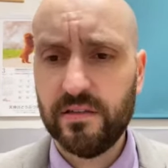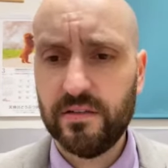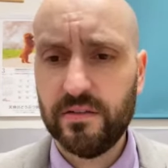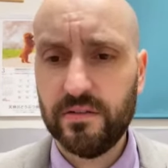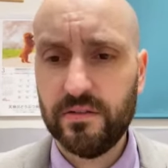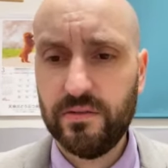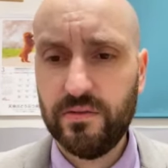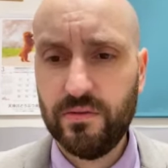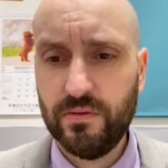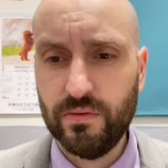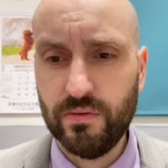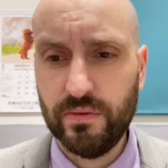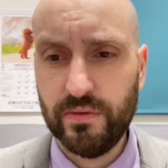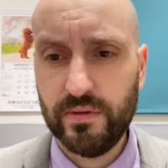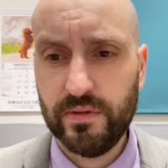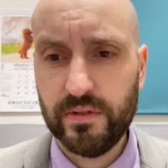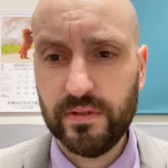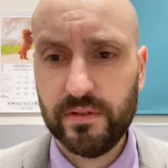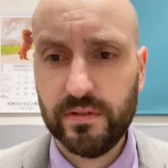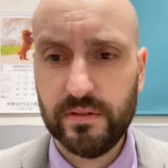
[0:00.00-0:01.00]
Ooh.
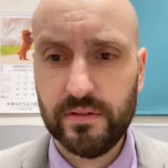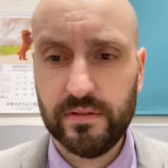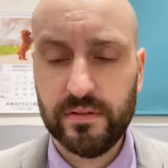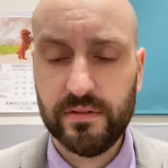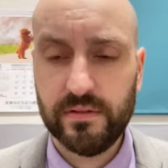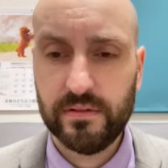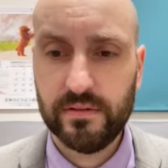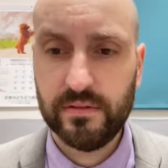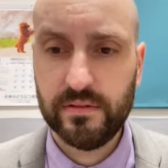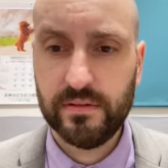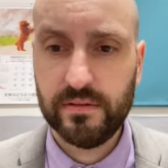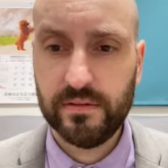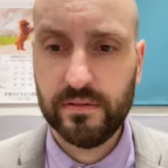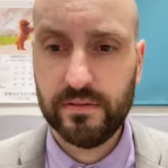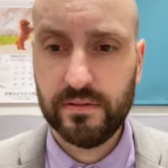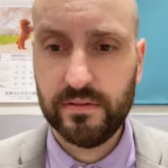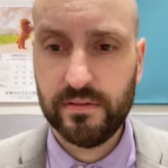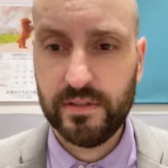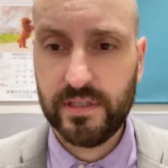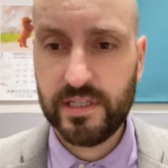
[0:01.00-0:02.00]

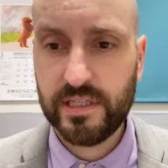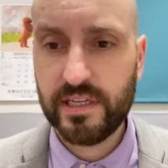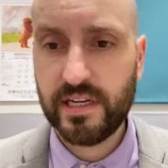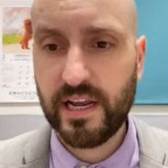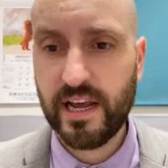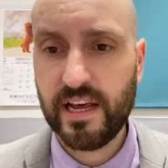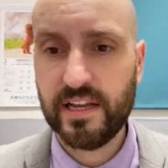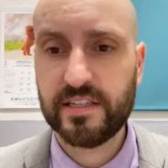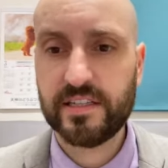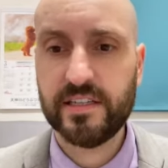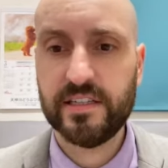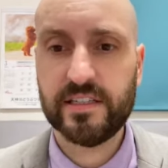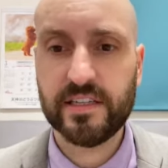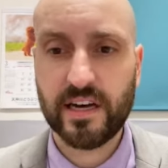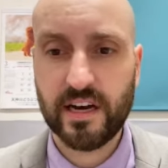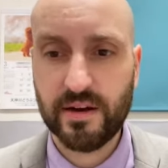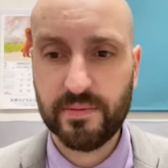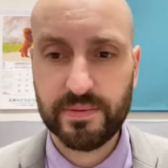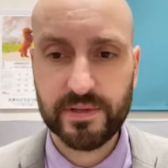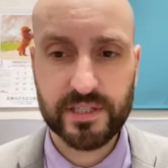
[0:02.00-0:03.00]
Isn't acid's
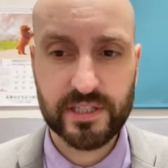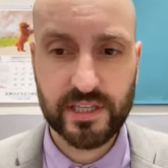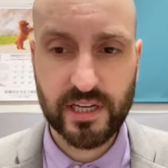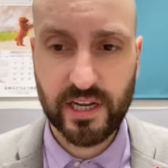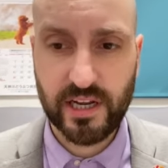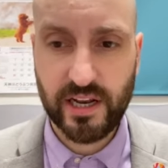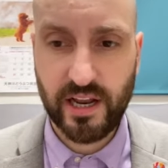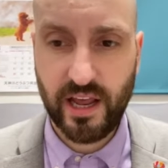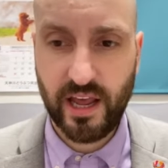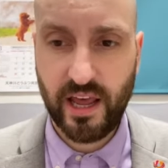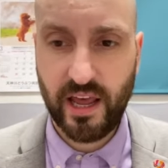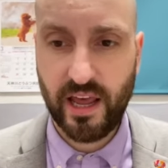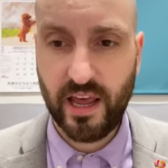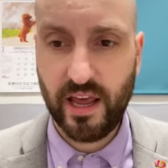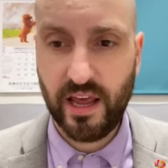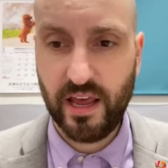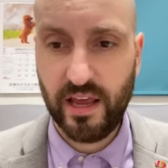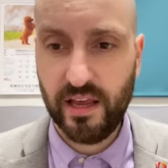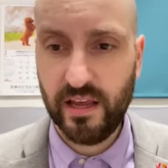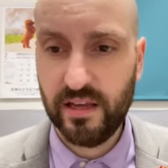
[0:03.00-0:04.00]
opposite
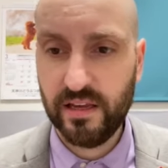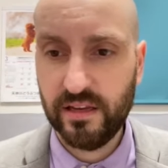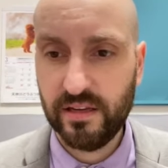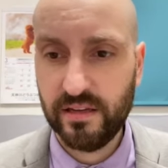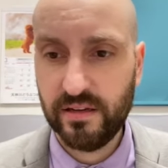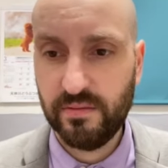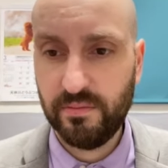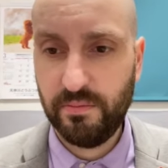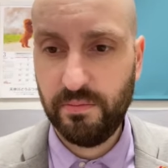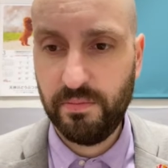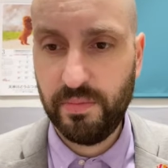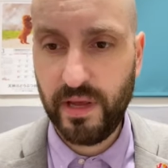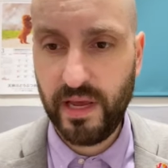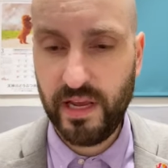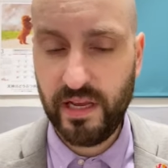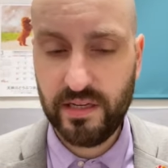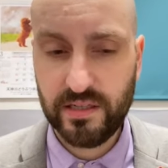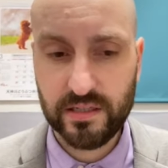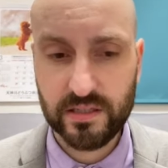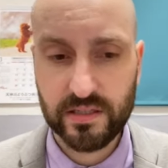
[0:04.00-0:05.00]
a
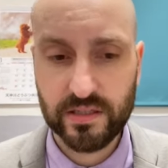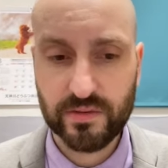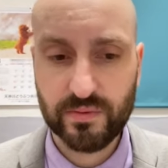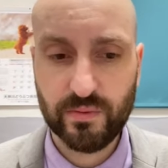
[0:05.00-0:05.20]
base?